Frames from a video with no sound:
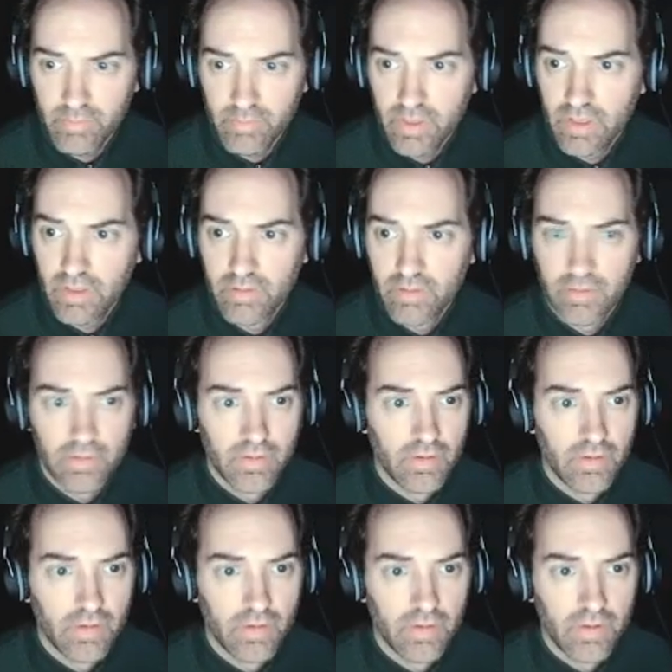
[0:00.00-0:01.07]
me.
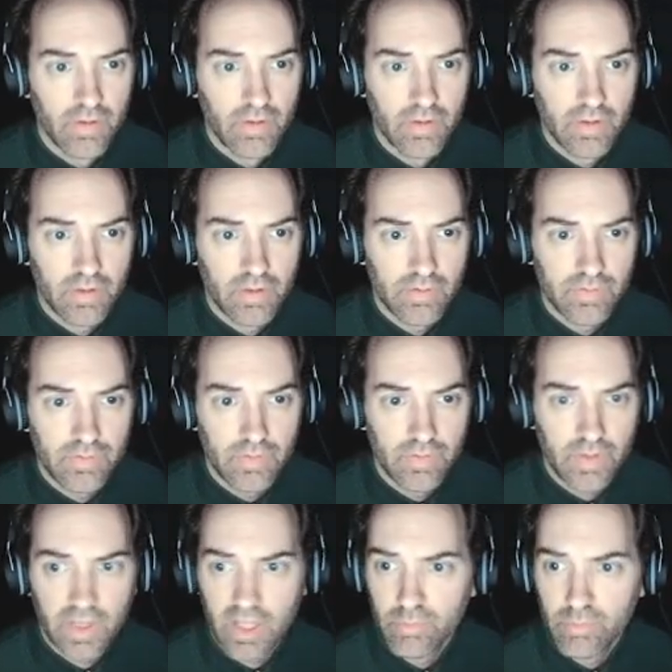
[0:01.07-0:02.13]
Let's do
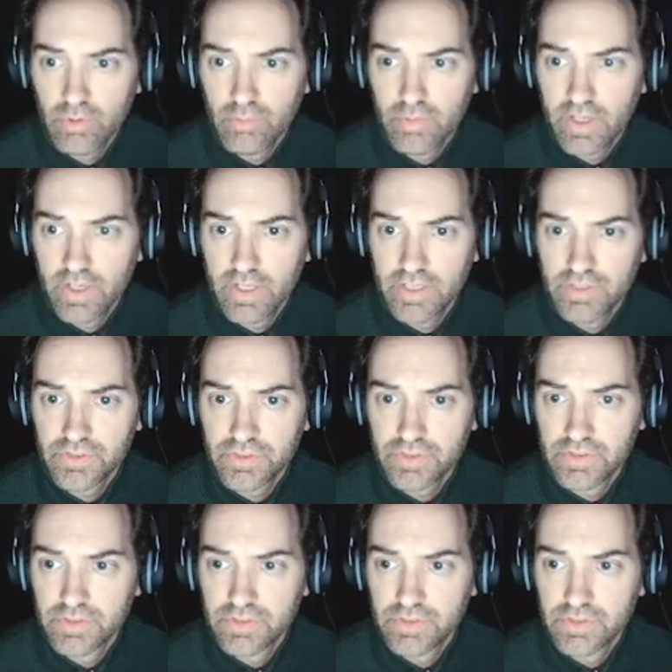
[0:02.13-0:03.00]
catapult barrage.